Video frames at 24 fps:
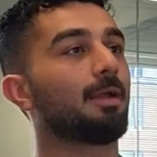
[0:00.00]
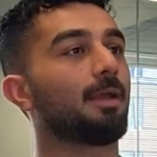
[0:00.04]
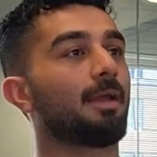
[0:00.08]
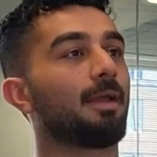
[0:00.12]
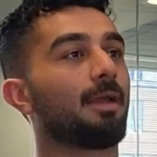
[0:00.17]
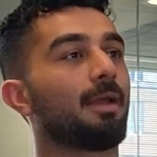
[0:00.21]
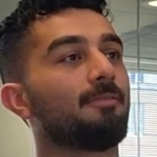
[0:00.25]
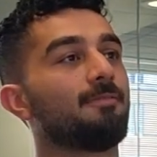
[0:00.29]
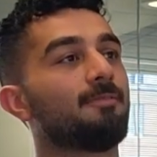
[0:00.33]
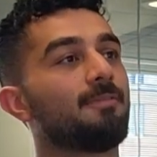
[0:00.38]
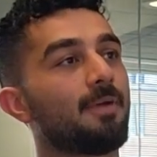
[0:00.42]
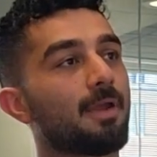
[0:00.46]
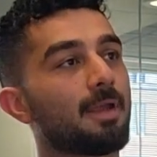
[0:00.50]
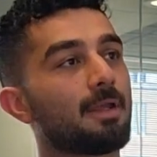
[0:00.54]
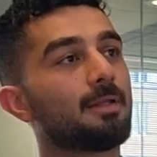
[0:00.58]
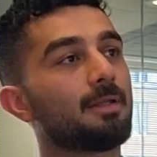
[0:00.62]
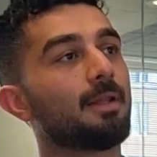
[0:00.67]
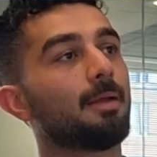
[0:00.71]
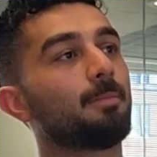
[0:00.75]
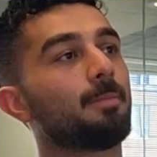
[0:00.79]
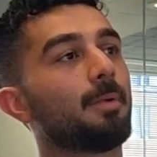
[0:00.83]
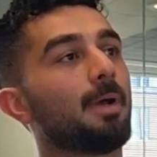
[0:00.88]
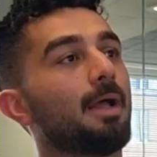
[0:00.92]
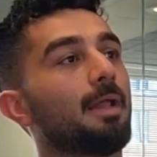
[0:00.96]

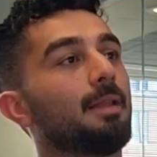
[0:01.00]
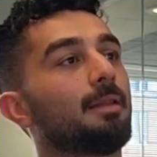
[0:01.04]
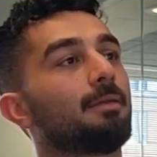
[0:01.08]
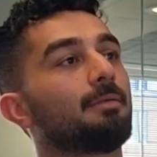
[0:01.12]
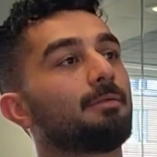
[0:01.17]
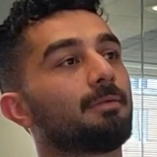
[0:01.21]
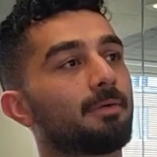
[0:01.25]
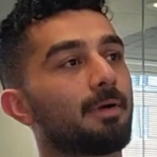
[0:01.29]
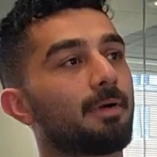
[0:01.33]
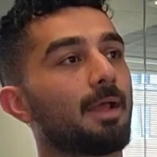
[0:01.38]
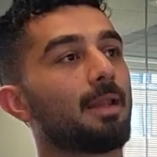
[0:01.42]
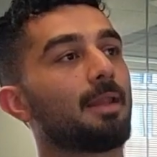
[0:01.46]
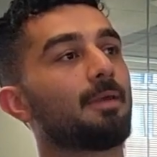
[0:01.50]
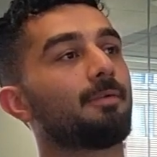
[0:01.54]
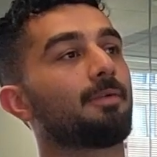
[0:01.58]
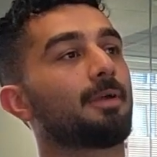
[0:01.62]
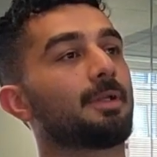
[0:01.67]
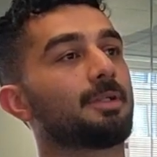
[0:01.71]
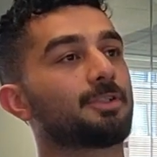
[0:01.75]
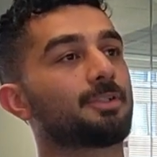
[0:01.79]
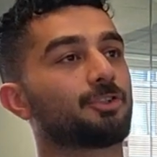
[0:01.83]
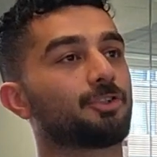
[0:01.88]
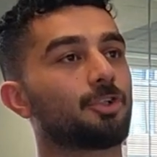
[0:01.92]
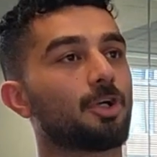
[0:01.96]
available
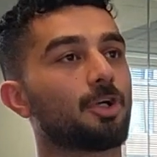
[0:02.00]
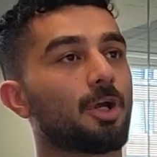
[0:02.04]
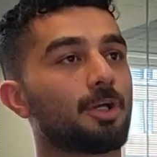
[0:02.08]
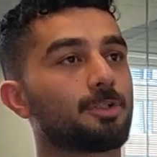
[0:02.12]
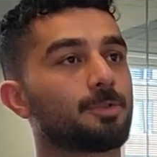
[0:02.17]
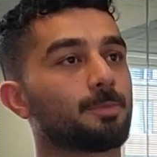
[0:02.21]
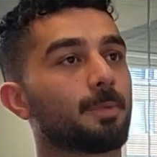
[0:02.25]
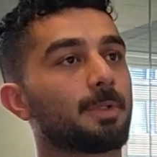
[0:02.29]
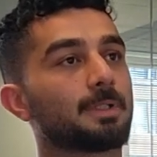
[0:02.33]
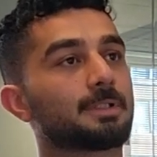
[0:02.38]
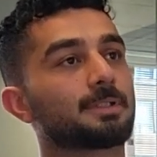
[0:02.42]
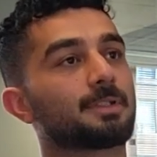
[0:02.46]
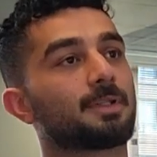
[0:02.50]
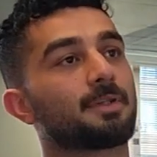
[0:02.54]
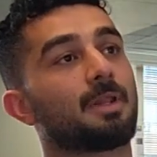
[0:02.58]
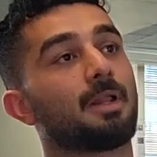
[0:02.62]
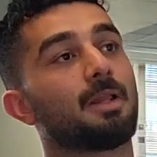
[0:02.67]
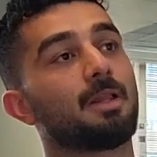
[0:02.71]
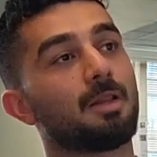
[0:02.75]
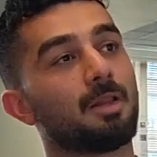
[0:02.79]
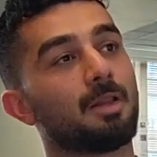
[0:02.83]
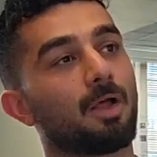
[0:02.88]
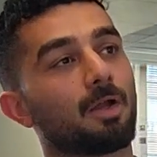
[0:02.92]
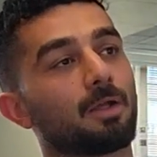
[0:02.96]
relevance judgments. The
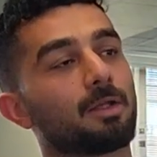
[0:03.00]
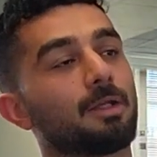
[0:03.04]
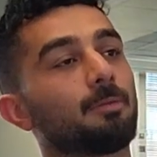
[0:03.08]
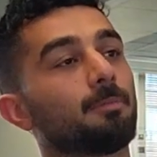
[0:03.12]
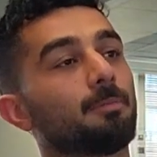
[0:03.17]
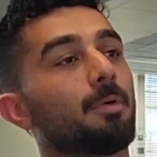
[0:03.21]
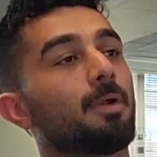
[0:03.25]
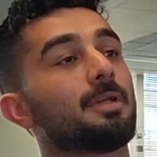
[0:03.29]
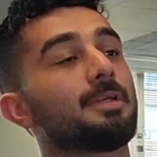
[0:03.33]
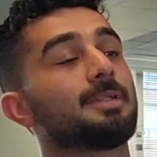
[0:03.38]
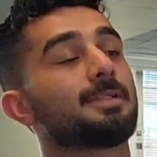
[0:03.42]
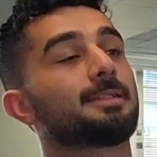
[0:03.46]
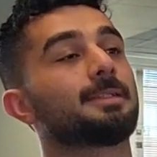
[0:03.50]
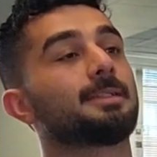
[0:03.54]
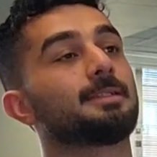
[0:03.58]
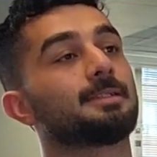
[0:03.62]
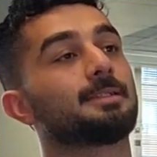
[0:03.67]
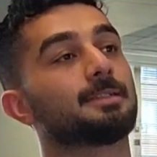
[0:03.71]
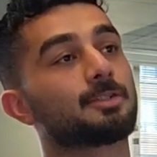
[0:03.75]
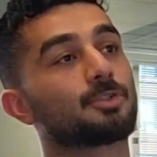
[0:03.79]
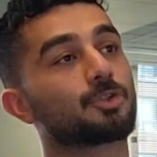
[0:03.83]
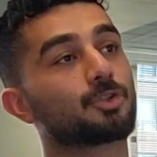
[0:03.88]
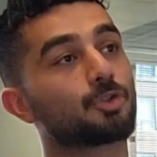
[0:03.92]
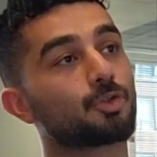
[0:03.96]
logging policy is
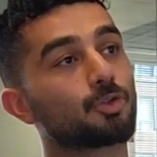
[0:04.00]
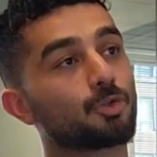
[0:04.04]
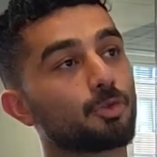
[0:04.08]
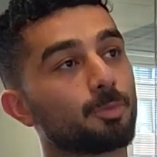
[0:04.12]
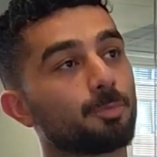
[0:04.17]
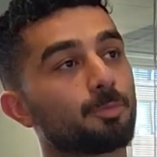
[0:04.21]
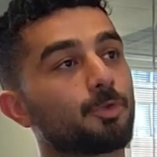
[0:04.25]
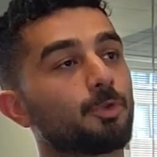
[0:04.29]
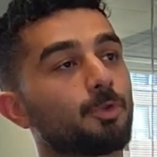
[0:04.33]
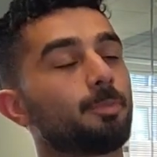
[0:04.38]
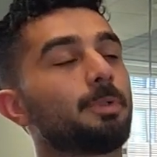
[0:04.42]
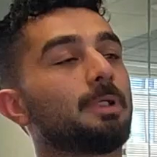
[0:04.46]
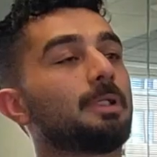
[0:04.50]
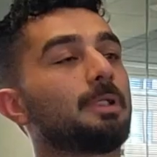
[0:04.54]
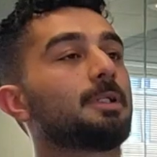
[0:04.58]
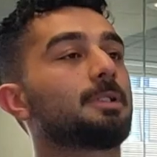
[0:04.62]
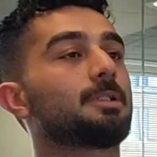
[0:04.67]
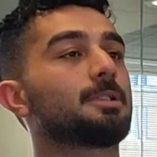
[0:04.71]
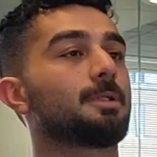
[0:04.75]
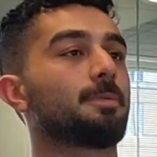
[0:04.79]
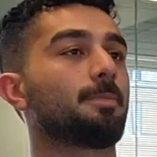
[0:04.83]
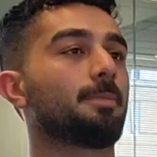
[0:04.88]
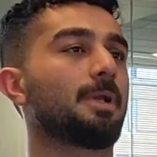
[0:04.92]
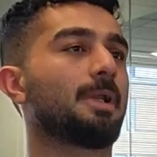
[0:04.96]
assumed to be
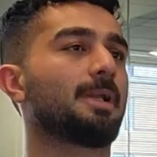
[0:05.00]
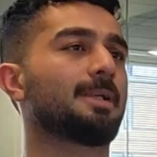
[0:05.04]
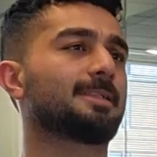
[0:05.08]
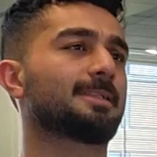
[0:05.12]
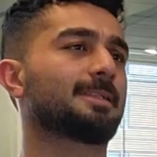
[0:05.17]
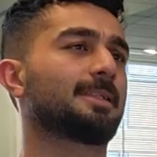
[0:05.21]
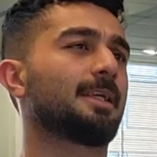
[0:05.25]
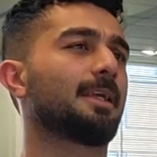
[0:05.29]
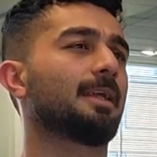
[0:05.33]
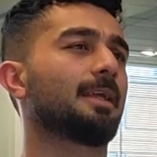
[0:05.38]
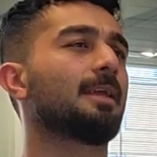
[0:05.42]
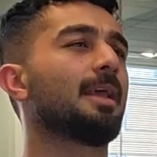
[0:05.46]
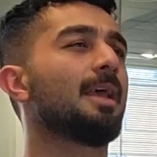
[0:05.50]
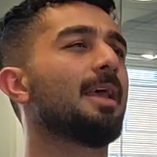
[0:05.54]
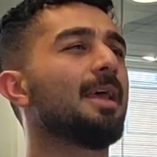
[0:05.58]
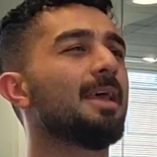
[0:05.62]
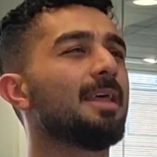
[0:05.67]
deterministic.